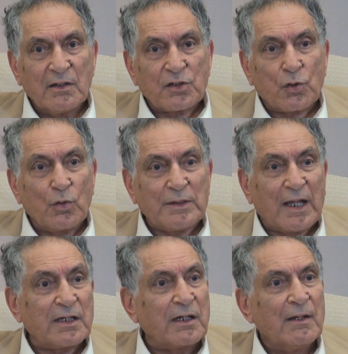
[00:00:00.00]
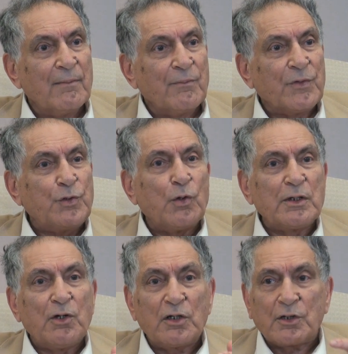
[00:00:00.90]
so that you are
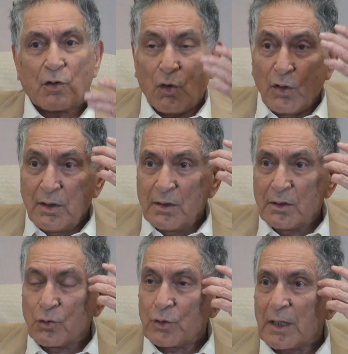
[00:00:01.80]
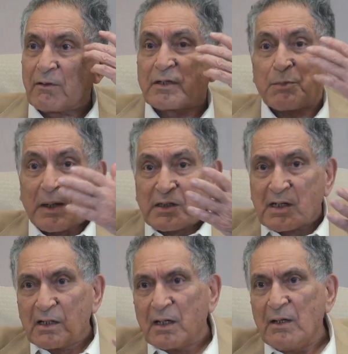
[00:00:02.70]
not drawn to that
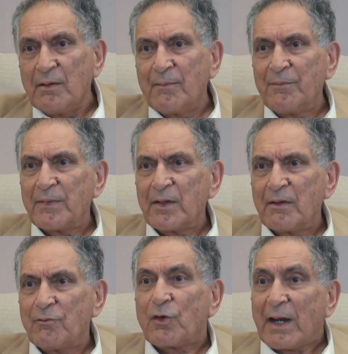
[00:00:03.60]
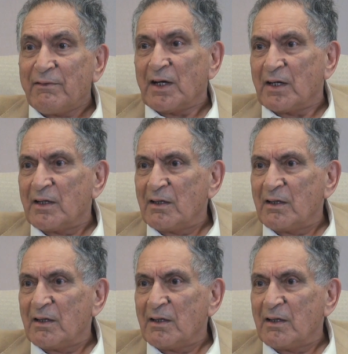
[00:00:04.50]
spectacle forever.